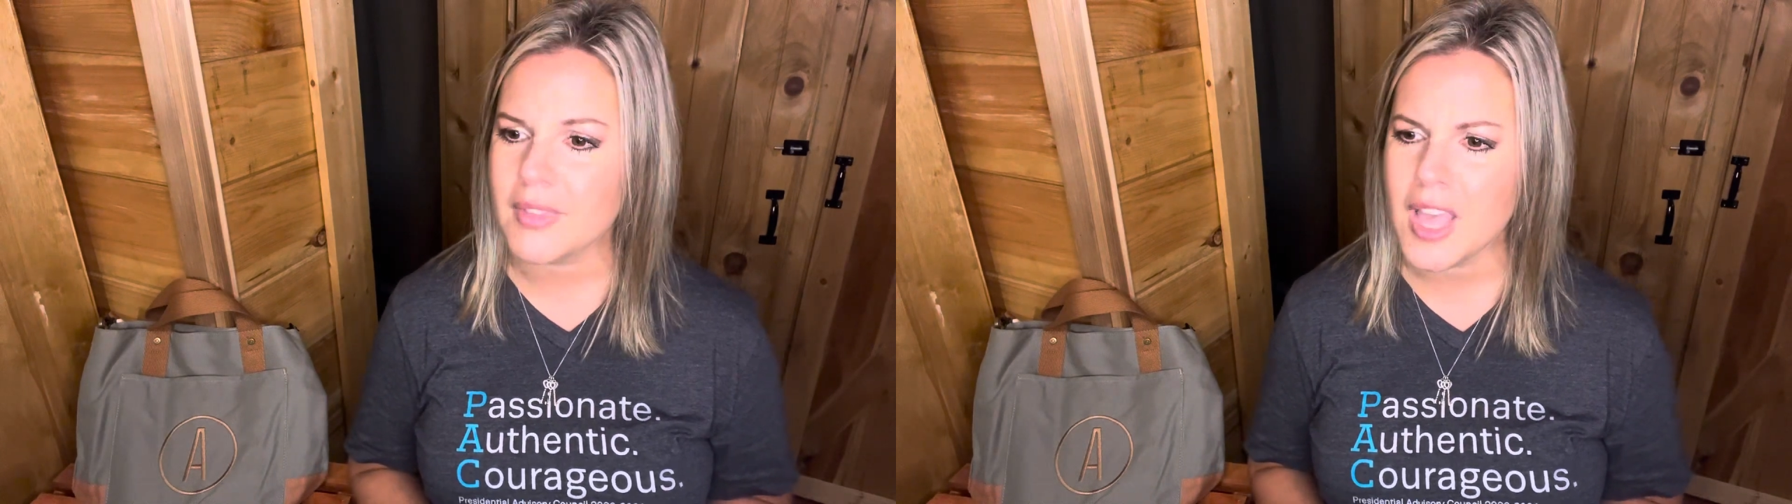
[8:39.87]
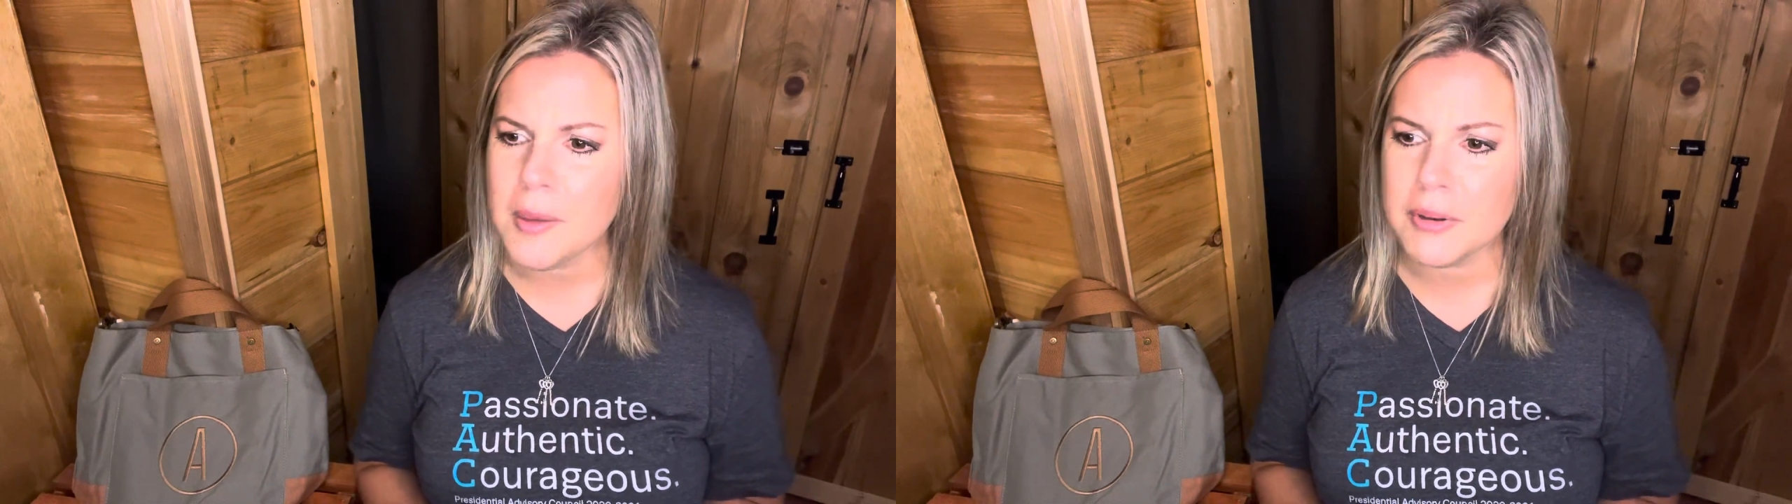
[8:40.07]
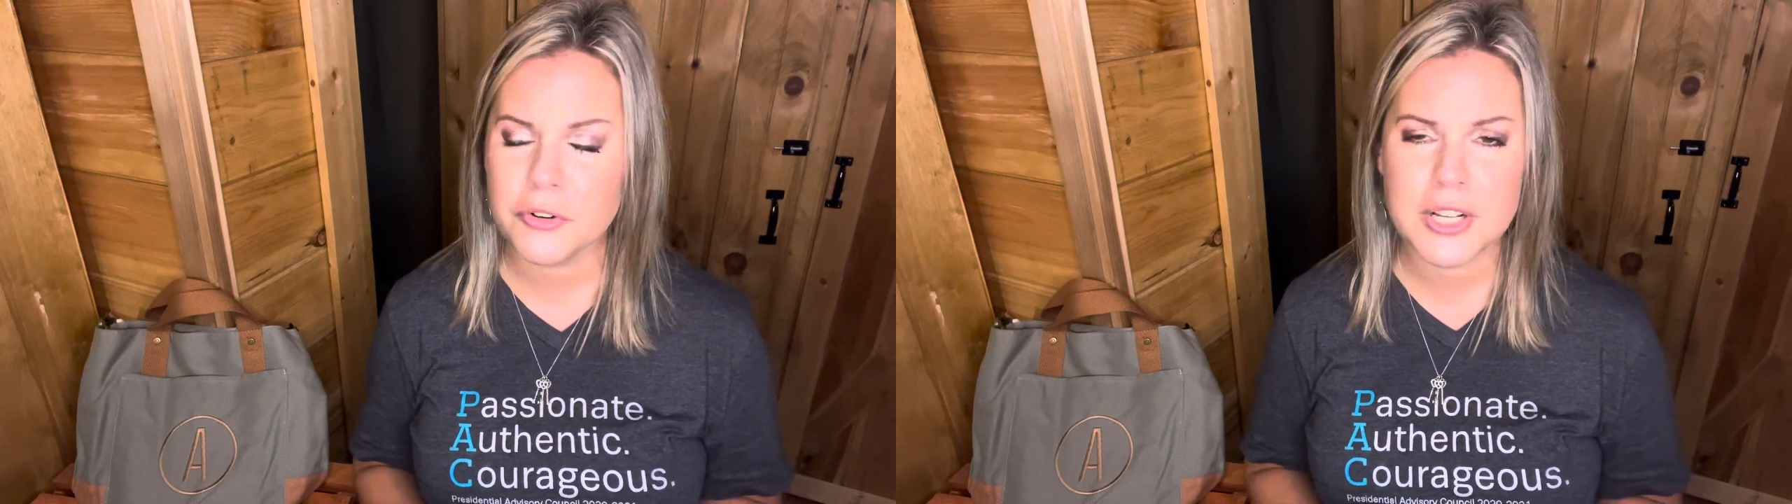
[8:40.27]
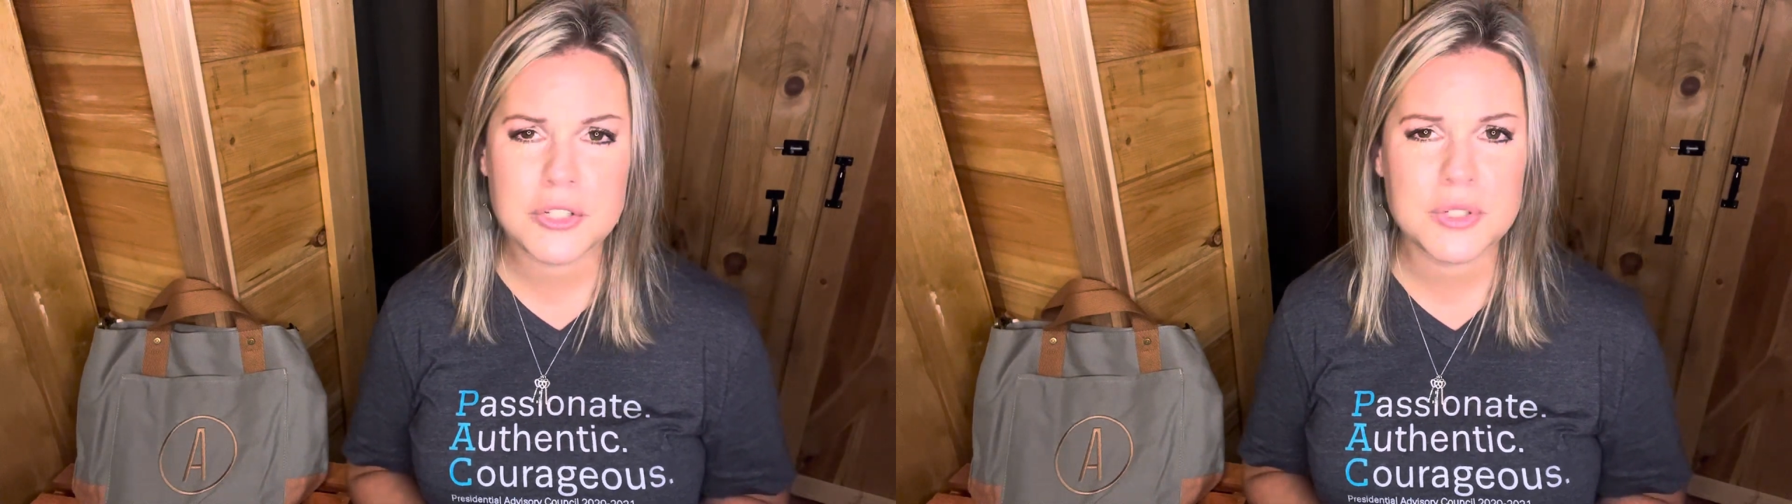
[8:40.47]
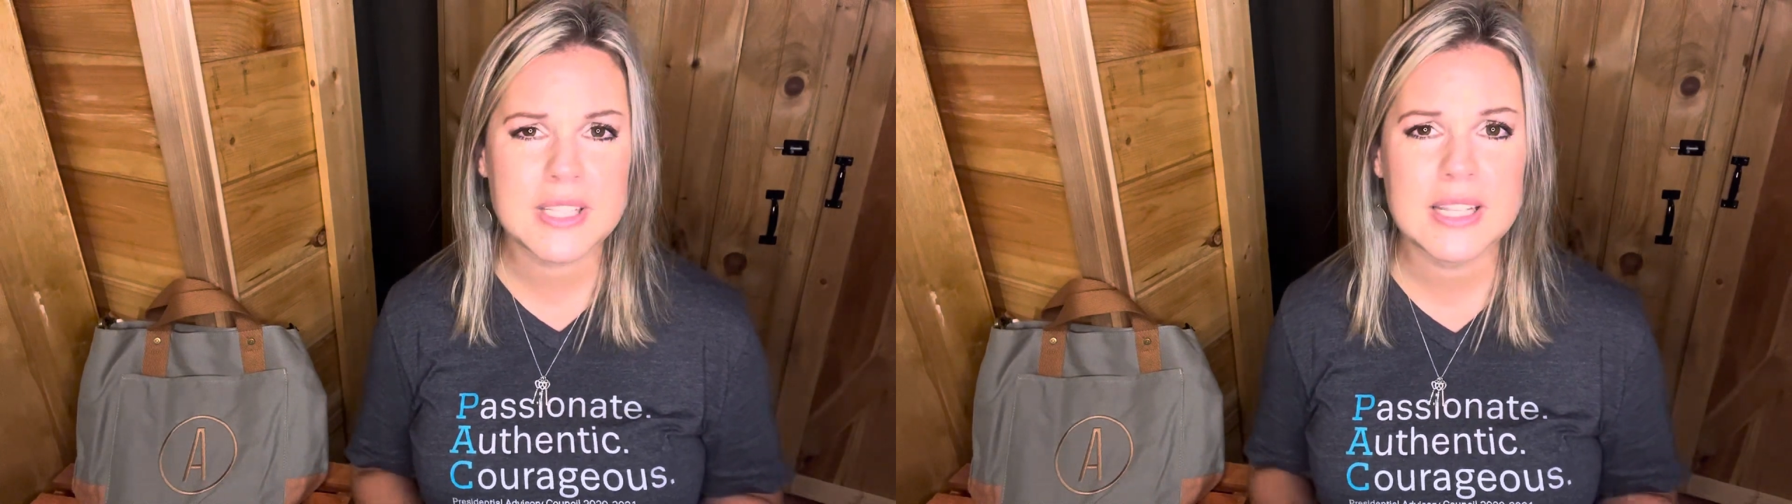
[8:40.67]
Um, but if you're
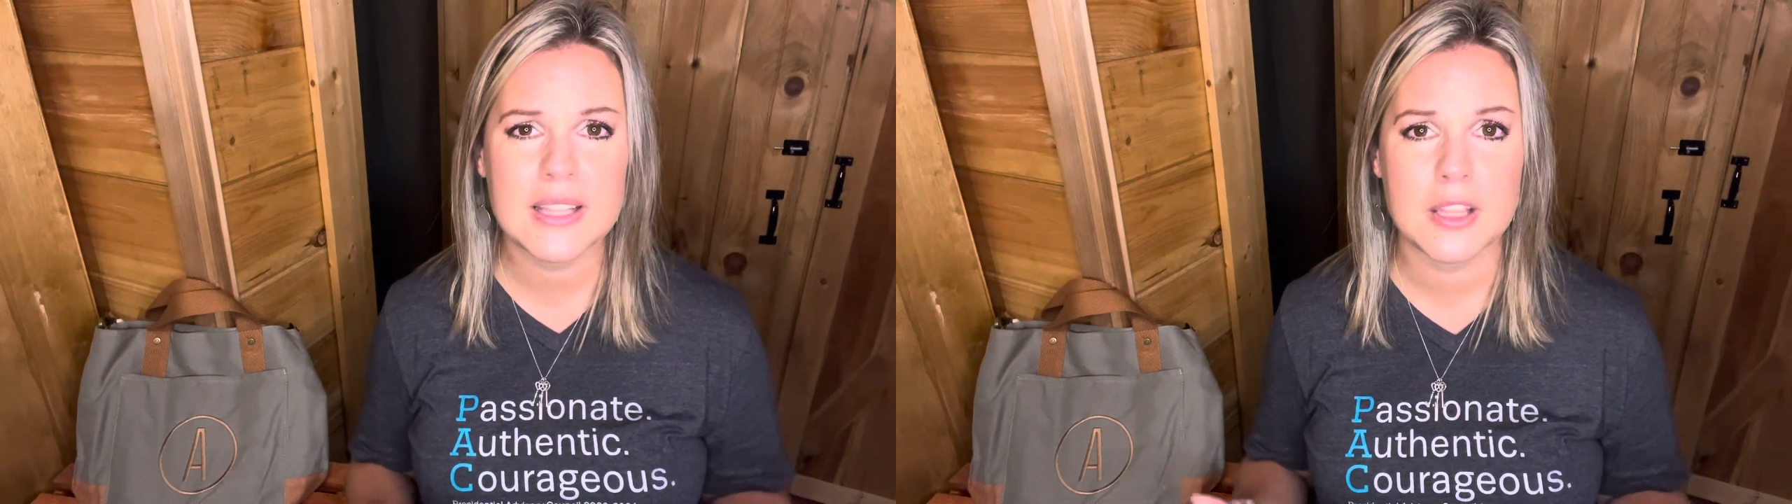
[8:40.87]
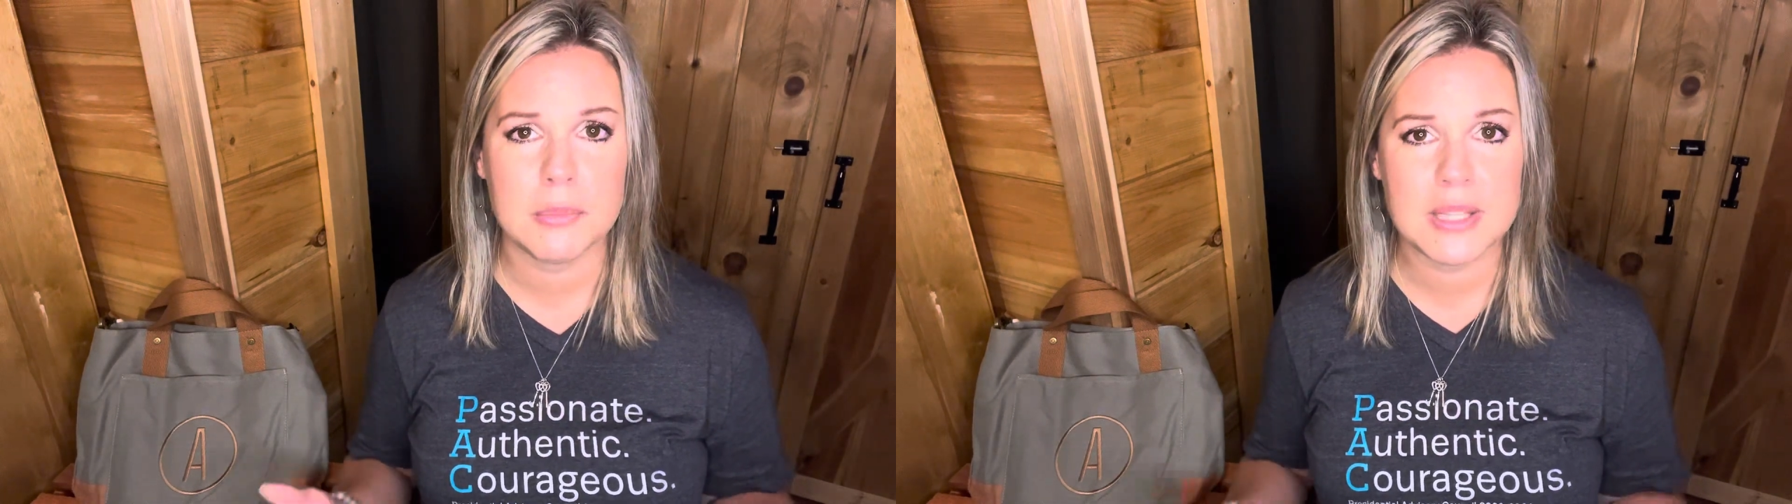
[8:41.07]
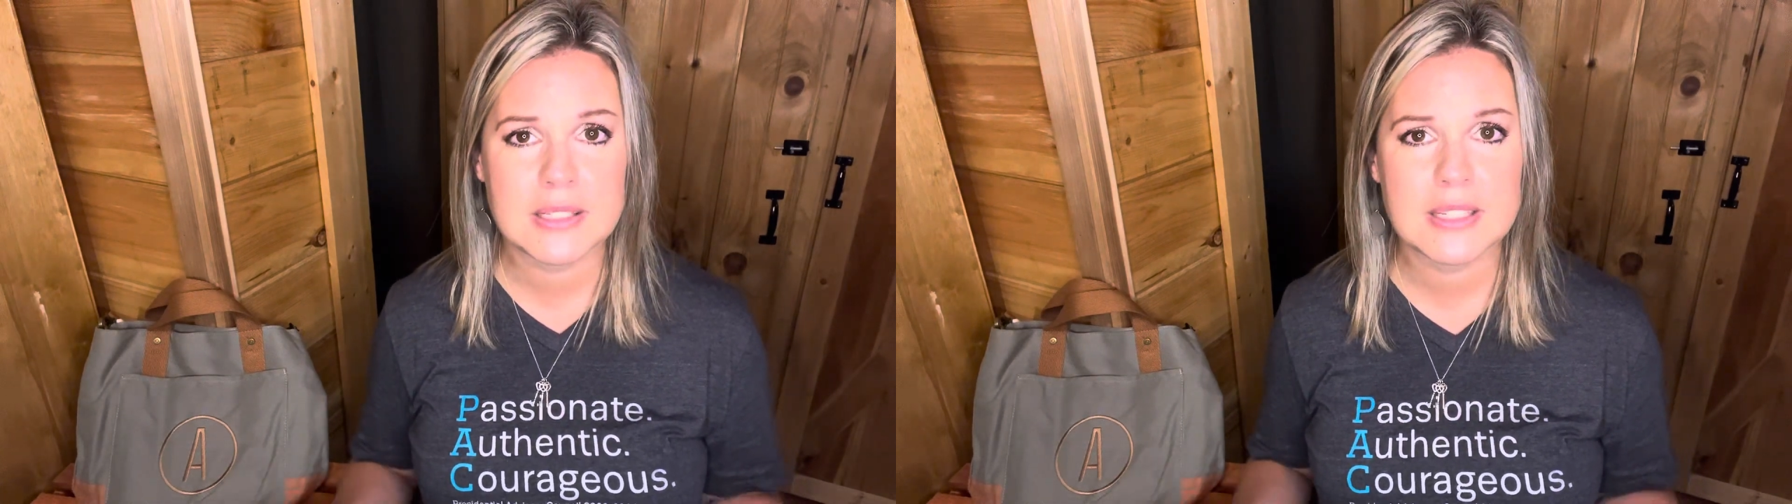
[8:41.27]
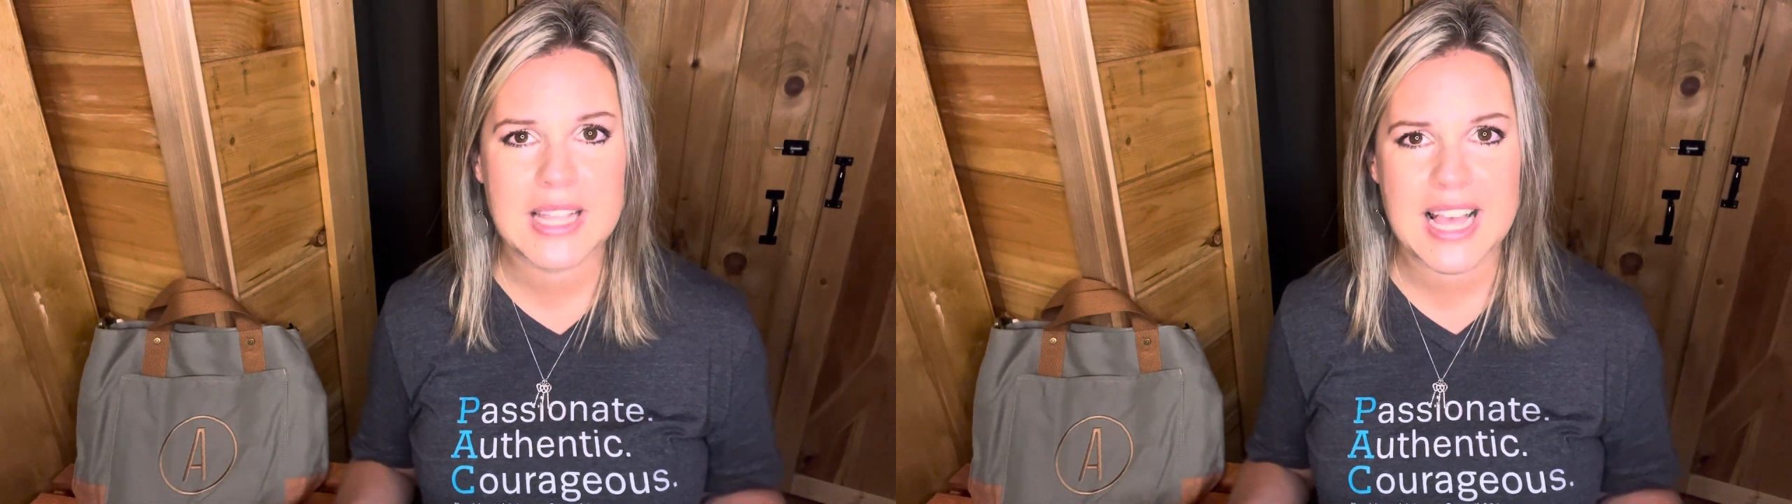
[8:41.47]
interested in the business